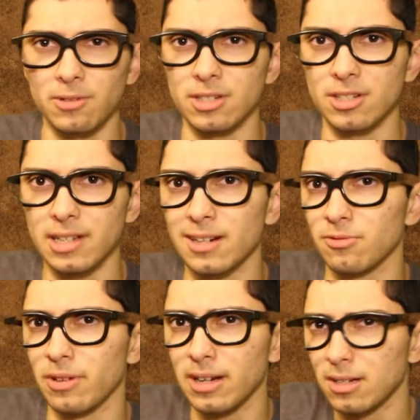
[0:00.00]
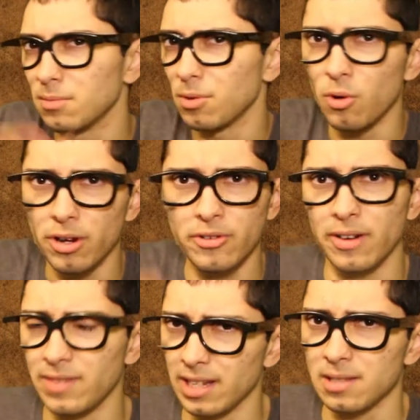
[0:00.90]
where it just had a random
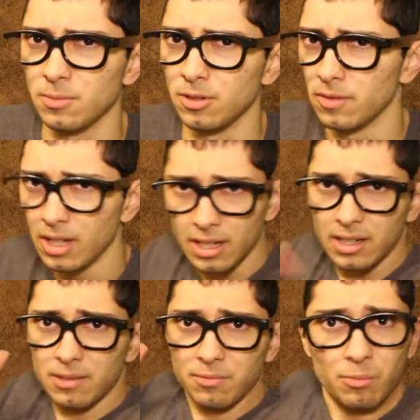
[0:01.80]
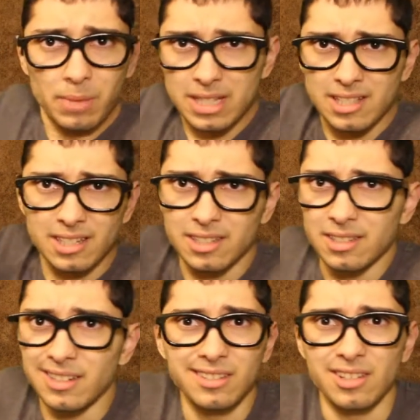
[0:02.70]
choreographed dance move mixed
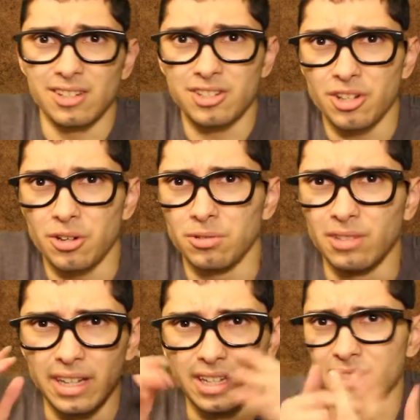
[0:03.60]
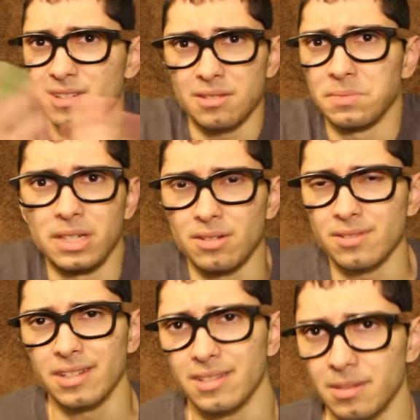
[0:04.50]
in the show? Like, it just made no
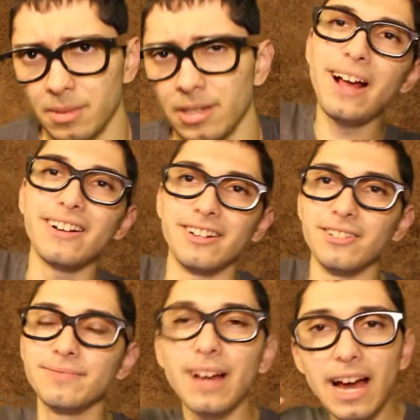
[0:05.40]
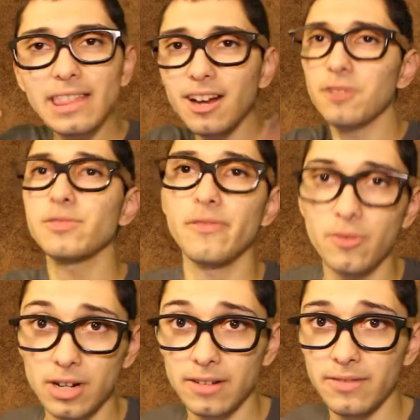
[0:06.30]
sense to me. I don't know. I thought it was a
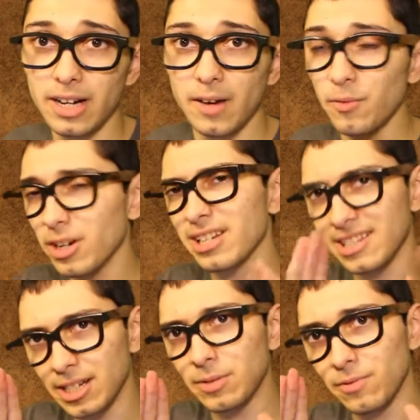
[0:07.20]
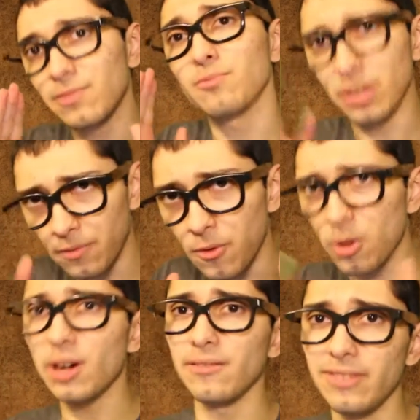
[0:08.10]
4 out of 5. We're gonna stick with
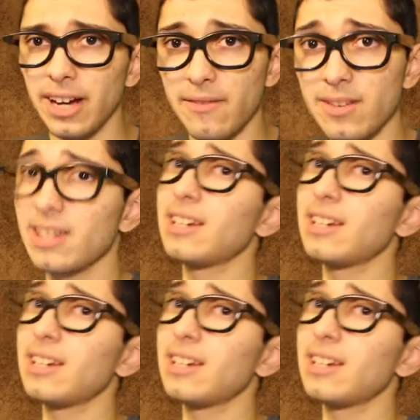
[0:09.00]
4 out of 5.